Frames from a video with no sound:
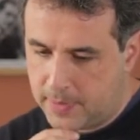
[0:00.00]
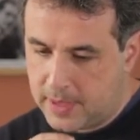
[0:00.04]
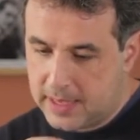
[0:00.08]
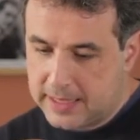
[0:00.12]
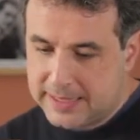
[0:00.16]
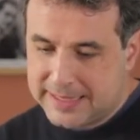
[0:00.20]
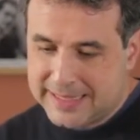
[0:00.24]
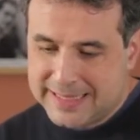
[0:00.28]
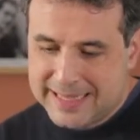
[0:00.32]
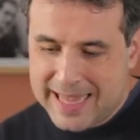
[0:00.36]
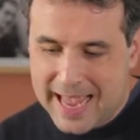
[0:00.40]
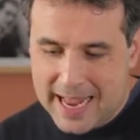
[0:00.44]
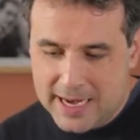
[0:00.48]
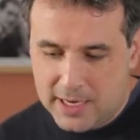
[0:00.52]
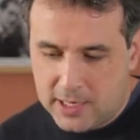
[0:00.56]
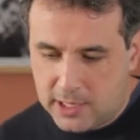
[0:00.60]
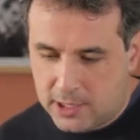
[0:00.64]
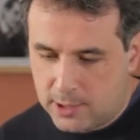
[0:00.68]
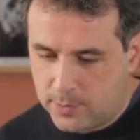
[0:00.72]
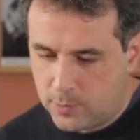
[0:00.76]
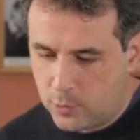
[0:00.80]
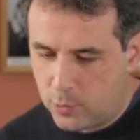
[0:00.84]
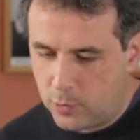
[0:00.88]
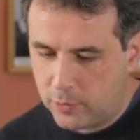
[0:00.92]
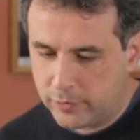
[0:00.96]

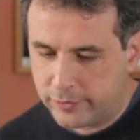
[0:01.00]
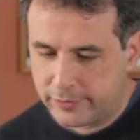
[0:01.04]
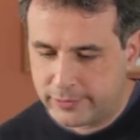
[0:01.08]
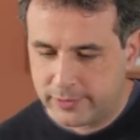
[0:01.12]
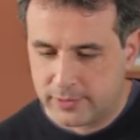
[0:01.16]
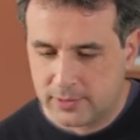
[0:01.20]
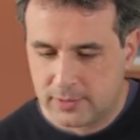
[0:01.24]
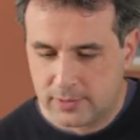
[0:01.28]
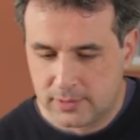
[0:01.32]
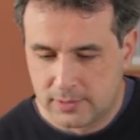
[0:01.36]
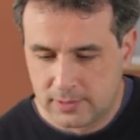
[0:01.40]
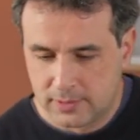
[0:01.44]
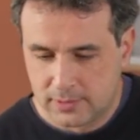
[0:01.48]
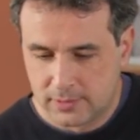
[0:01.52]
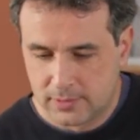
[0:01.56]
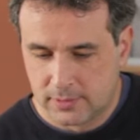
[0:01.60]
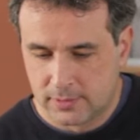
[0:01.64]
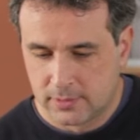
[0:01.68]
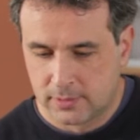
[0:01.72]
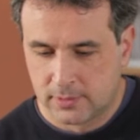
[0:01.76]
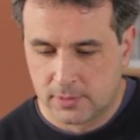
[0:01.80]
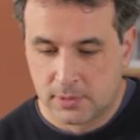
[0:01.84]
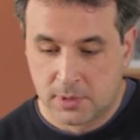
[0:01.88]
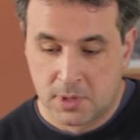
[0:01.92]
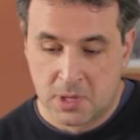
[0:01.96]
standard move
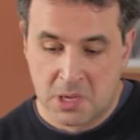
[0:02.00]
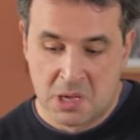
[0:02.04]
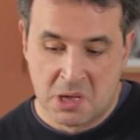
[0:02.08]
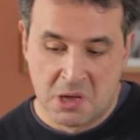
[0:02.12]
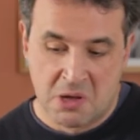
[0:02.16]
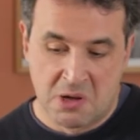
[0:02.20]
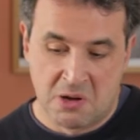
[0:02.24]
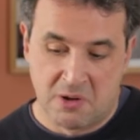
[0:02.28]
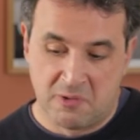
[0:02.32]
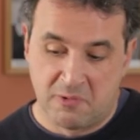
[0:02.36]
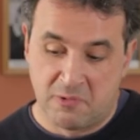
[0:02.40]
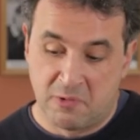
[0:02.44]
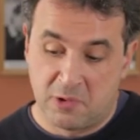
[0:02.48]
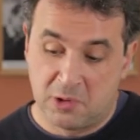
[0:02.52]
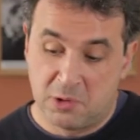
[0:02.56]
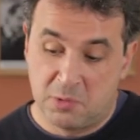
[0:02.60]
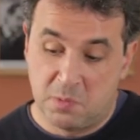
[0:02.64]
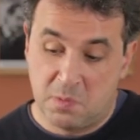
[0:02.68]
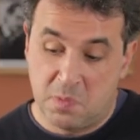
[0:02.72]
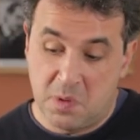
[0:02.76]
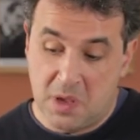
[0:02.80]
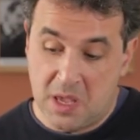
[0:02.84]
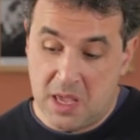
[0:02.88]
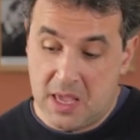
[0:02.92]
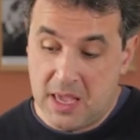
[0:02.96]

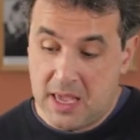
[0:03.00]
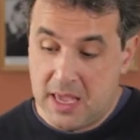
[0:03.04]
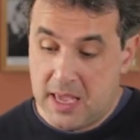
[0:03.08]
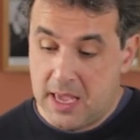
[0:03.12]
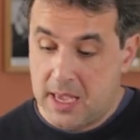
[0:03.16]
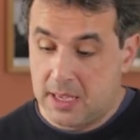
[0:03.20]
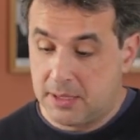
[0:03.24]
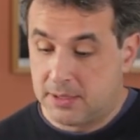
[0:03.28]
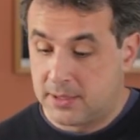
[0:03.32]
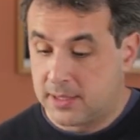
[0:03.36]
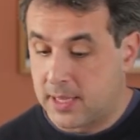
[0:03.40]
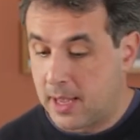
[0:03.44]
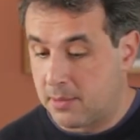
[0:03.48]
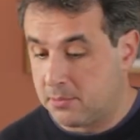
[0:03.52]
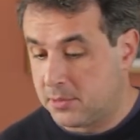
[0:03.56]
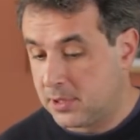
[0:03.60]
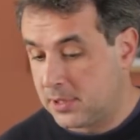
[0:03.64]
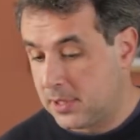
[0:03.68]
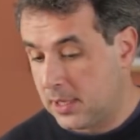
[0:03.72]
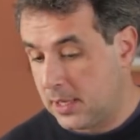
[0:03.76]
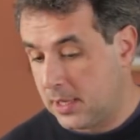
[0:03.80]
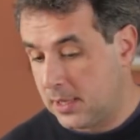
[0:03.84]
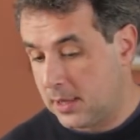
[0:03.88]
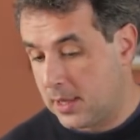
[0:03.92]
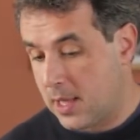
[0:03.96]
would be
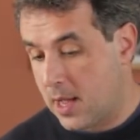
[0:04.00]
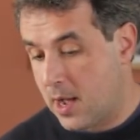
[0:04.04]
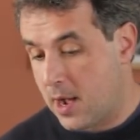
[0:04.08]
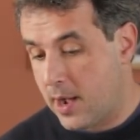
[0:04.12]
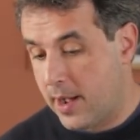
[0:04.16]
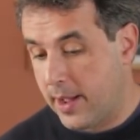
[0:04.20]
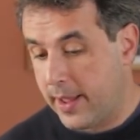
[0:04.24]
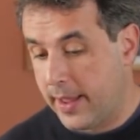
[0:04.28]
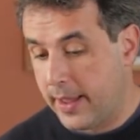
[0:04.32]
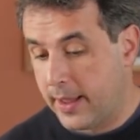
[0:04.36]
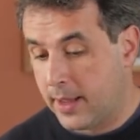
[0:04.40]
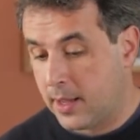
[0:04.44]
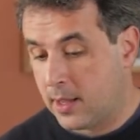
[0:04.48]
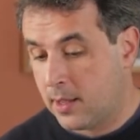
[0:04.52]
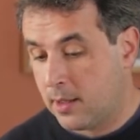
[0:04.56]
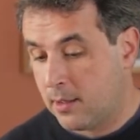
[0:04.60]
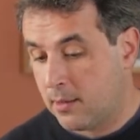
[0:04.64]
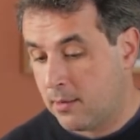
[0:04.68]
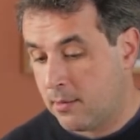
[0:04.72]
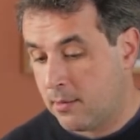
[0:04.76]
something like